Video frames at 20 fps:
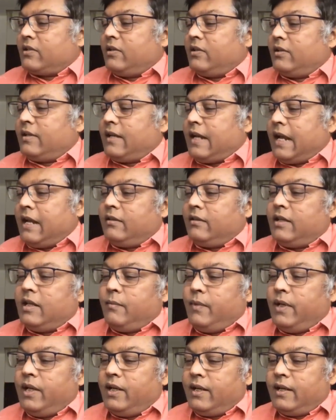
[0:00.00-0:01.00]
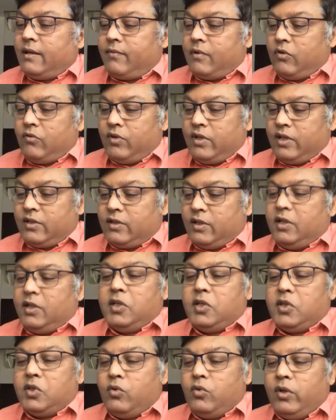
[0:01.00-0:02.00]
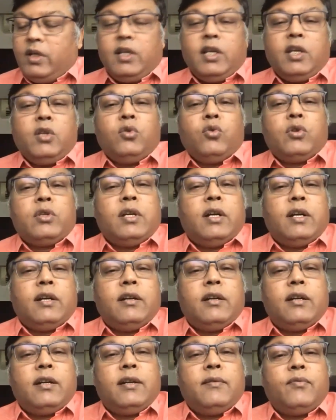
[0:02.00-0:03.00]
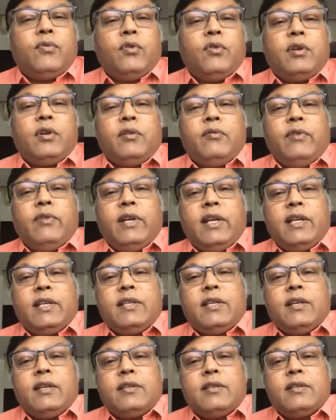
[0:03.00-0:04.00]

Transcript: and the MLINDA Foundation is doing in those 140 villages